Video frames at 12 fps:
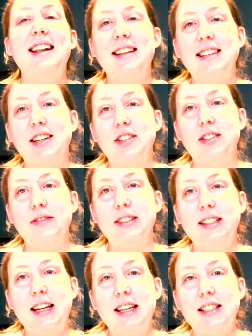it is actually
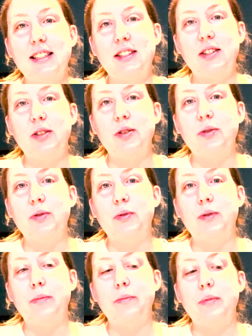really nice
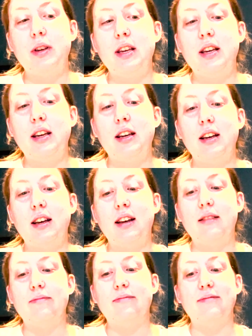to be
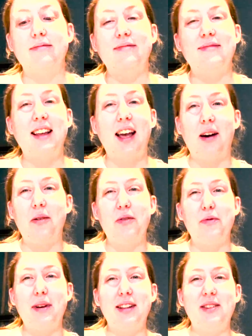out
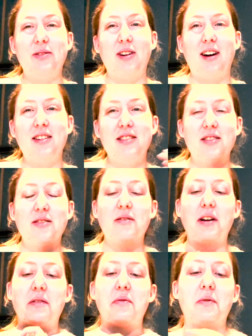of my little condo.
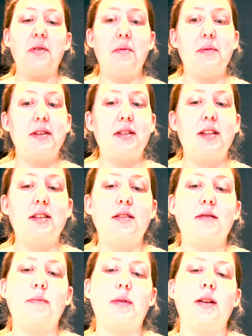I really miss
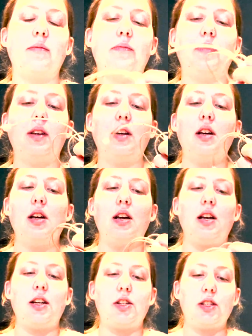this, but
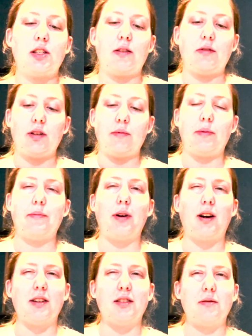it's just not really
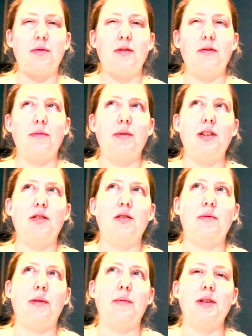possible for me to do
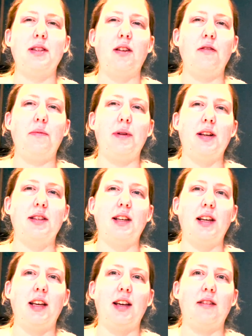it by myself because I
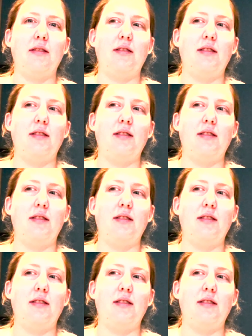can't